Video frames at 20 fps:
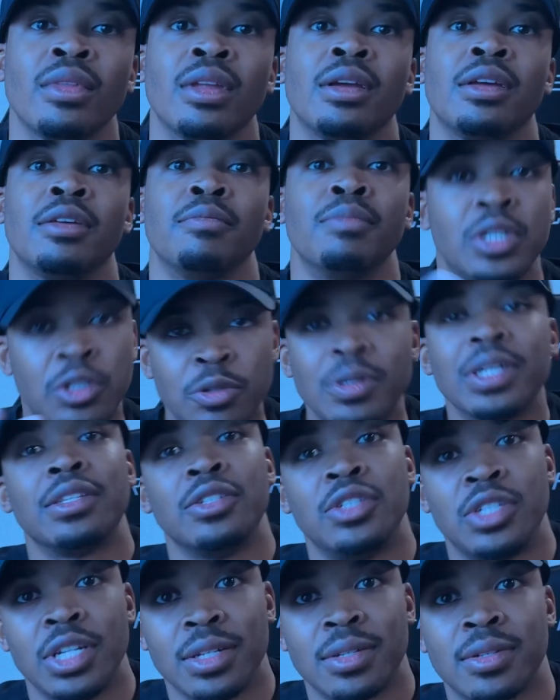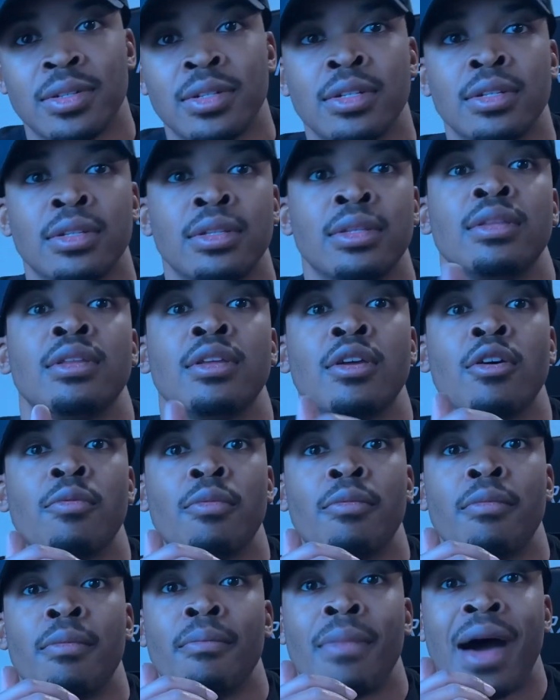But you get the gist.
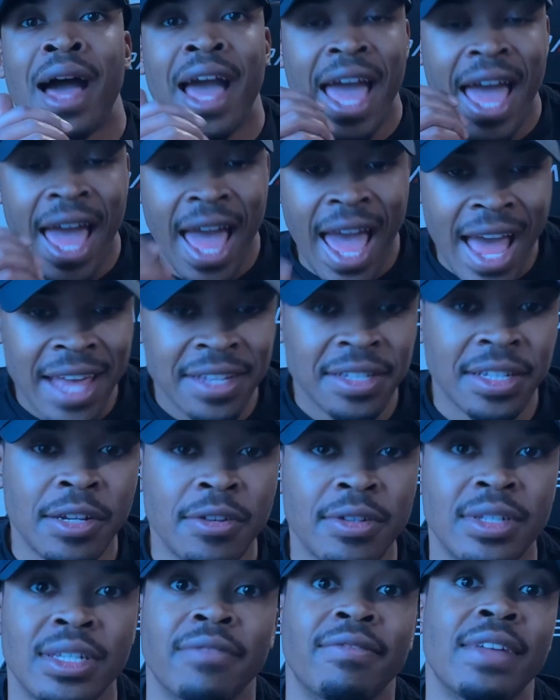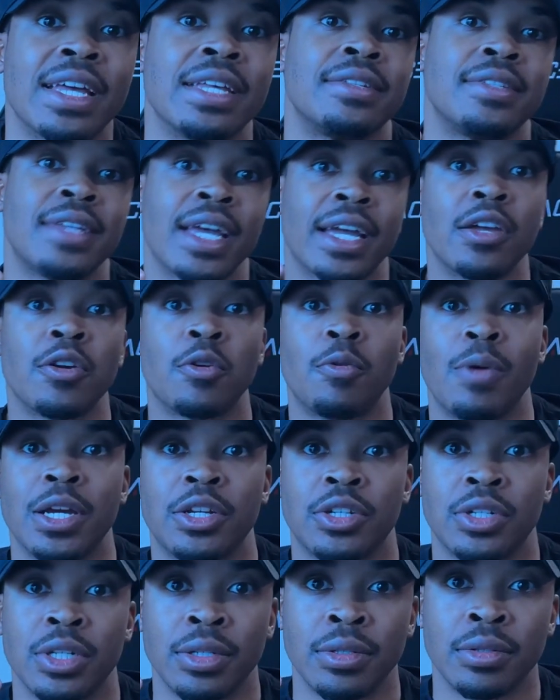By asking yourself that second
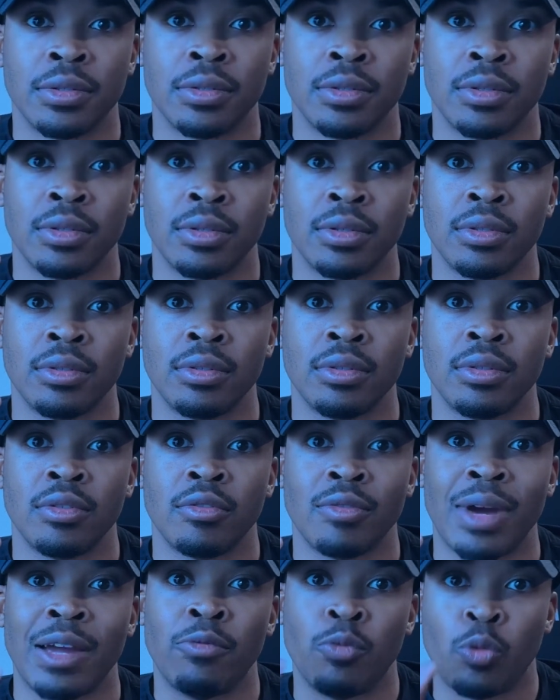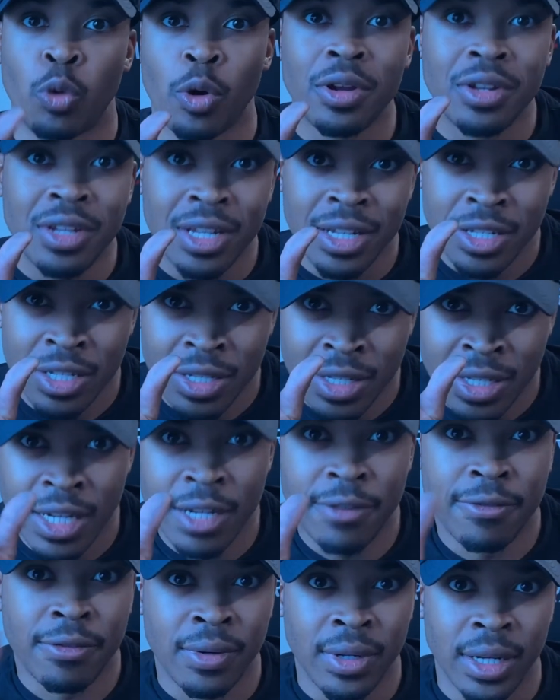question, right, wording it
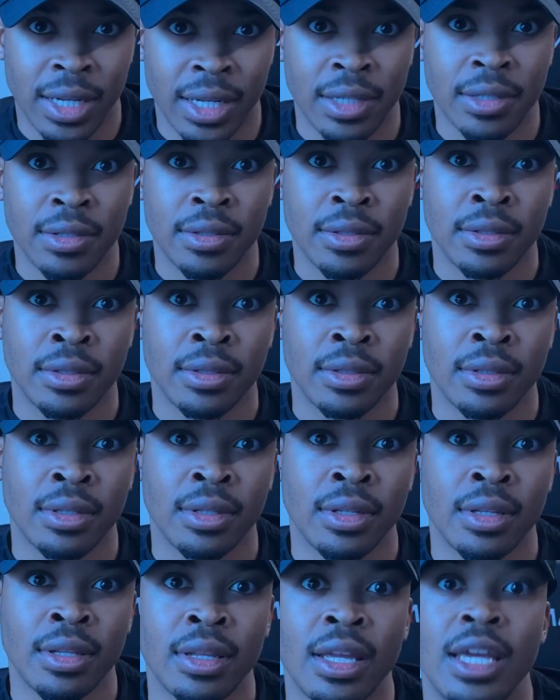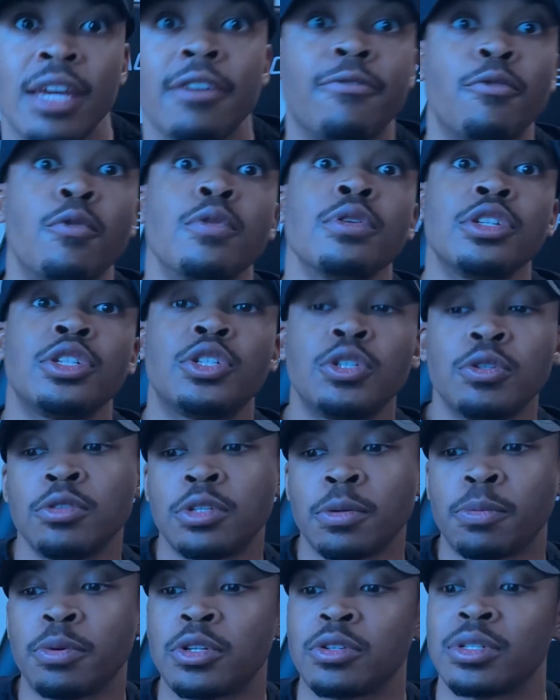differently, it forces you
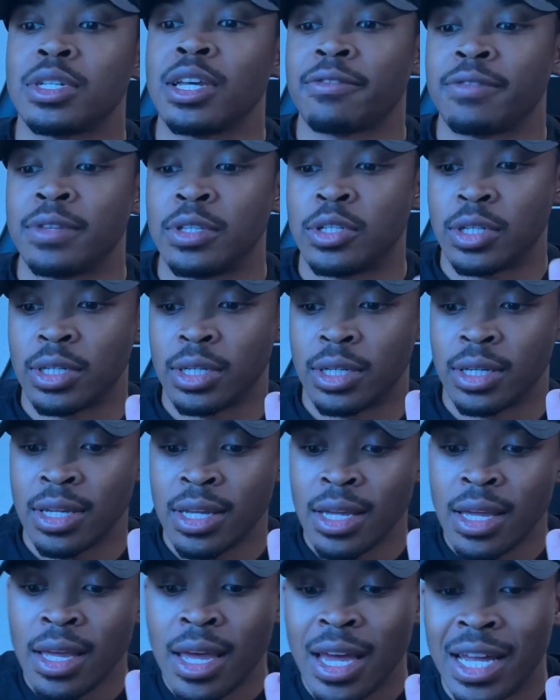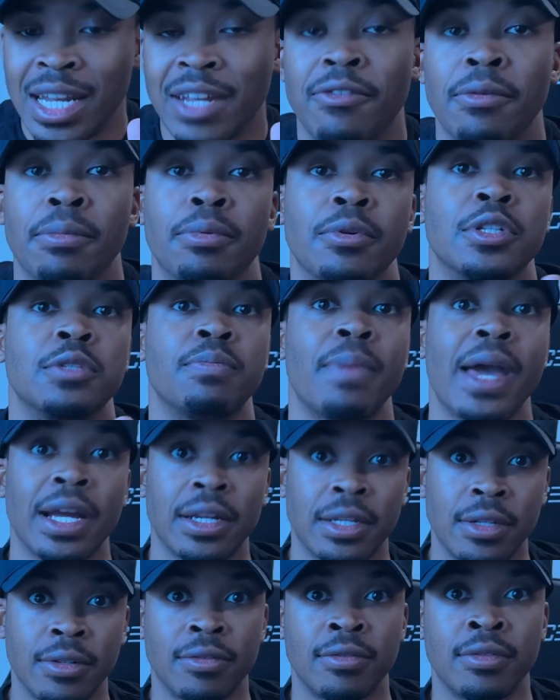to put yourself into a different
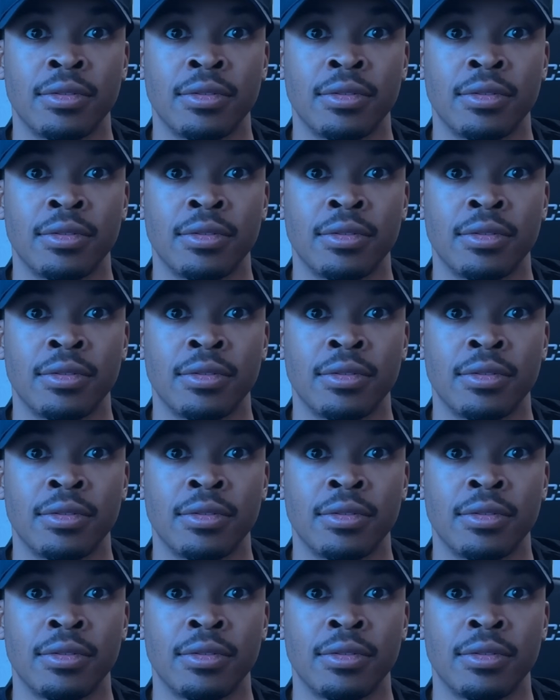perspective,